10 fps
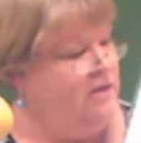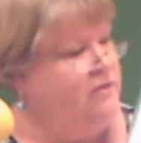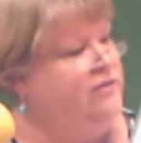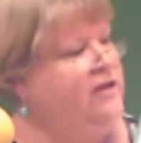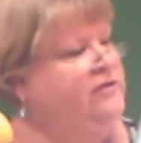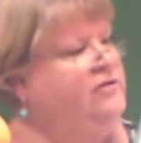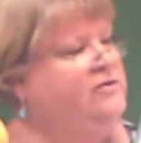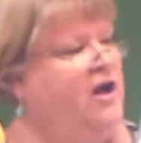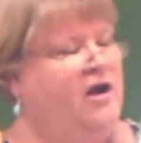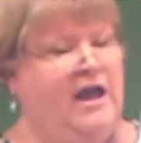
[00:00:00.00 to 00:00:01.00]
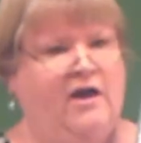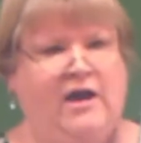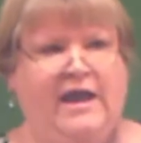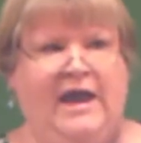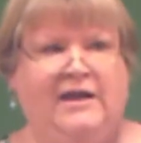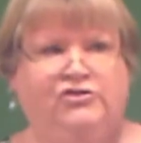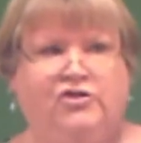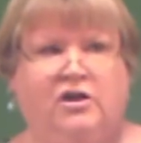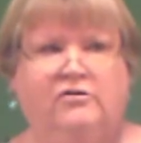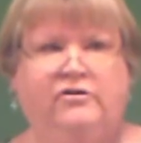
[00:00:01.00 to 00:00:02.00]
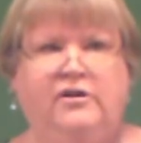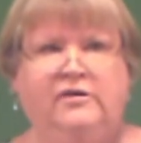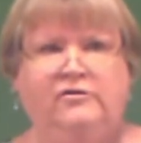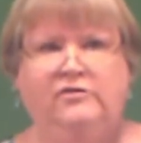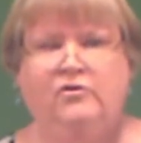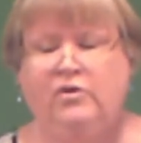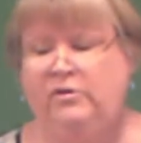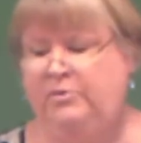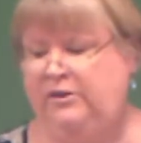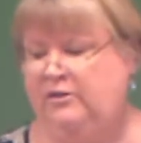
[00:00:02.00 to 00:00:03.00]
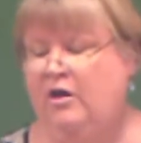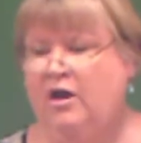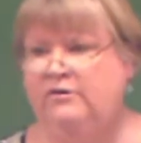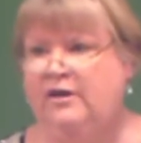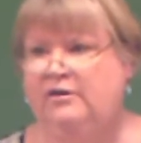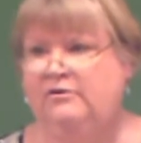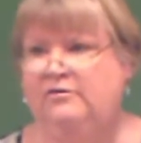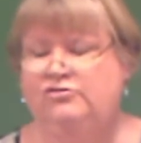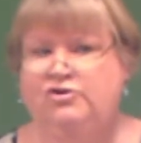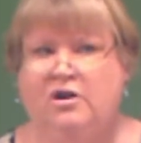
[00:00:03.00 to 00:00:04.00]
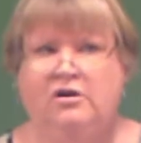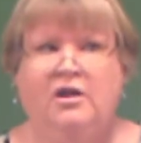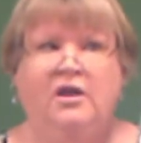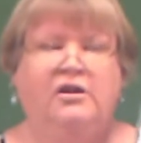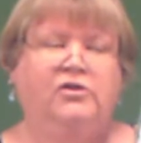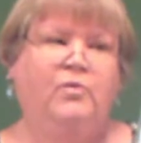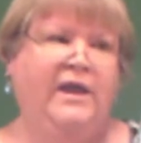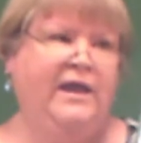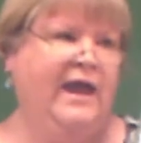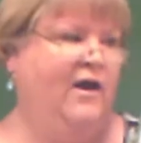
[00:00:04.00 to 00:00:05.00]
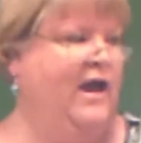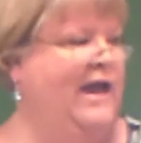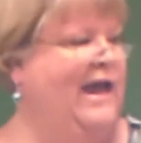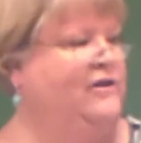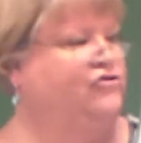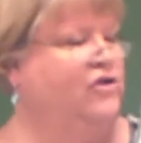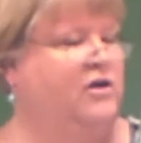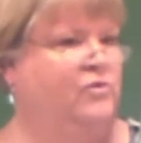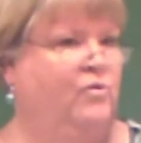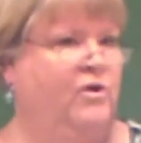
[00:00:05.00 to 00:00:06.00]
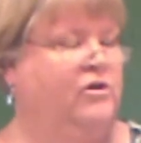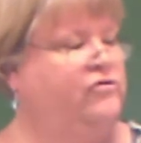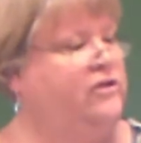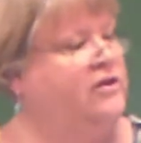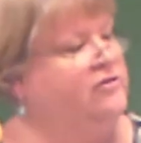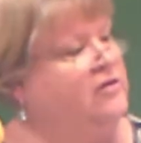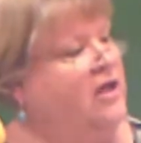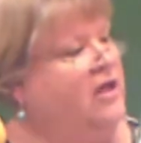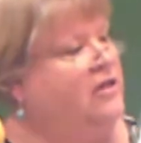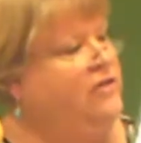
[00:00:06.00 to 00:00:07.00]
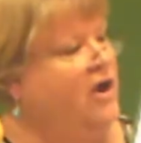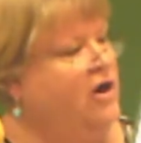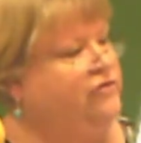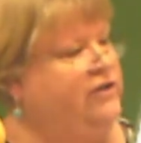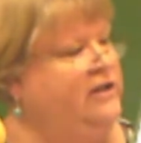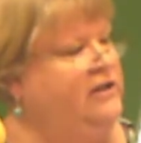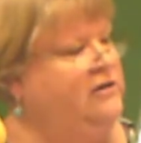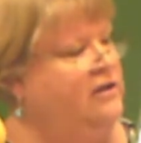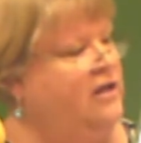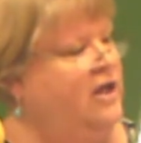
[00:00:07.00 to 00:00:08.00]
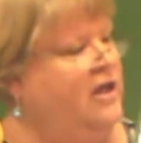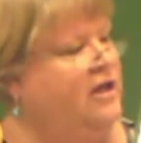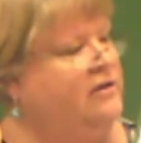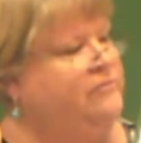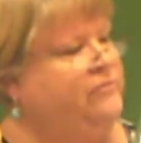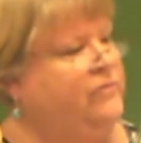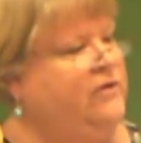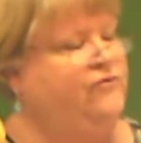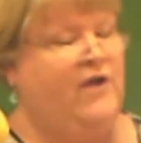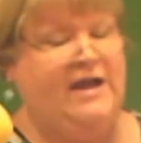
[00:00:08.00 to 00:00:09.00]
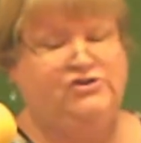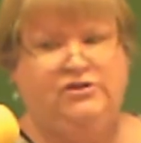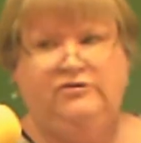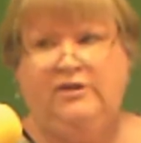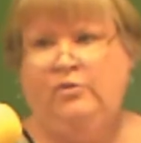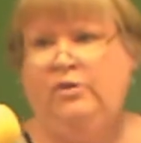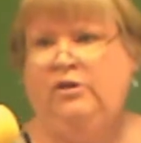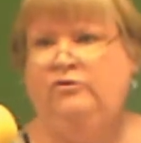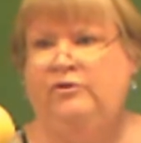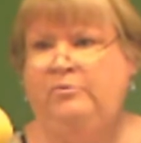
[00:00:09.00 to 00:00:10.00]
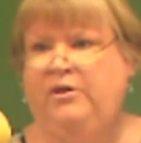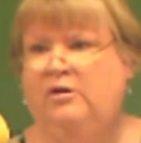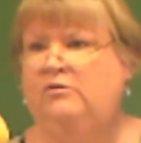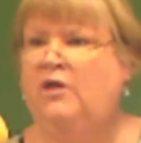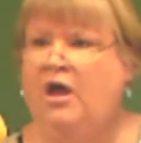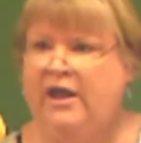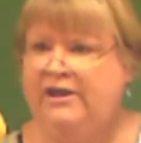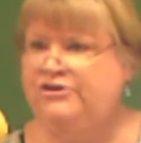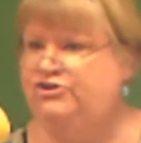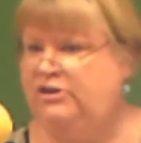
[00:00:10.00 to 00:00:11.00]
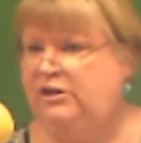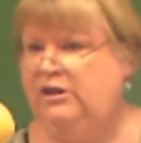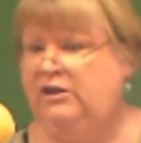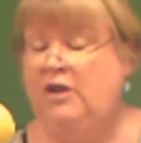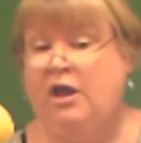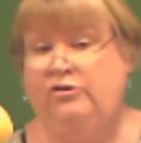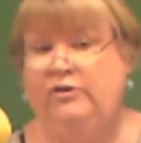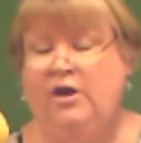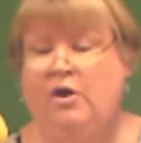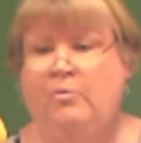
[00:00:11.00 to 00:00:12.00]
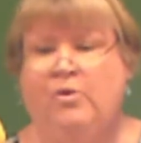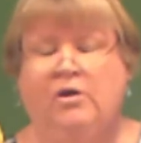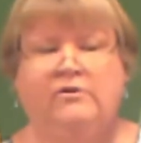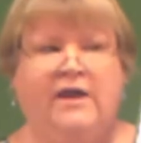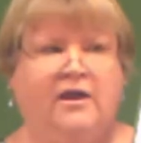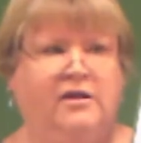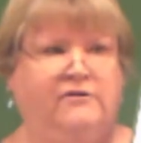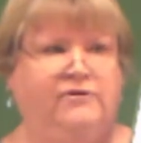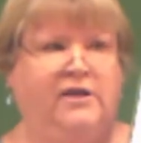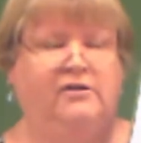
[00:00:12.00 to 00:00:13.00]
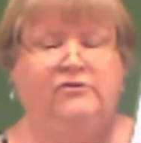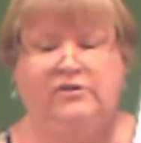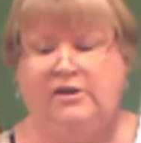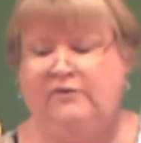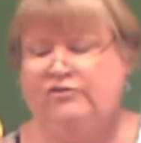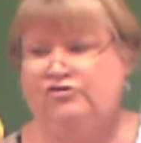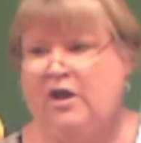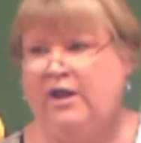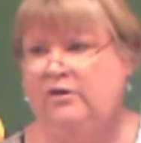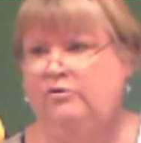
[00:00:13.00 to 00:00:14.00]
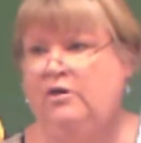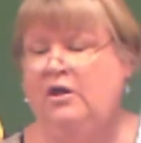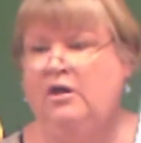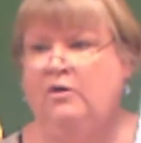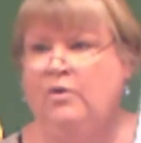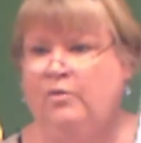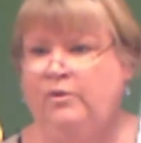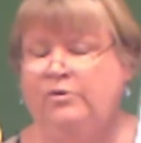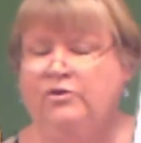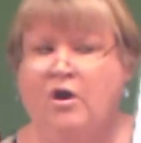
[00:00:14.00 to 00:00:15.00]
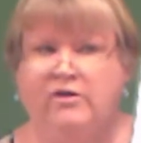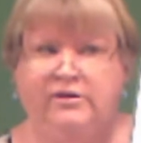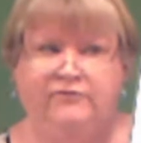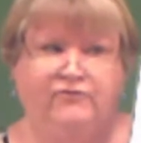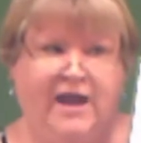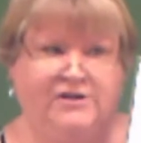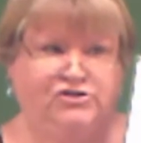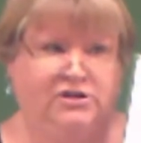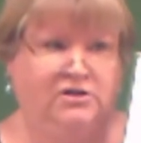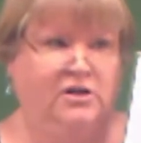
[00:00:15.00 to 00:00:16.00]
This is our How I Act chart. This is going to be the conduct chart. The way How I Act chart works is there are 10 infractions that we use up here: lying, cheating, not doing homework, that kind of thing, to give a child what we would call an infraction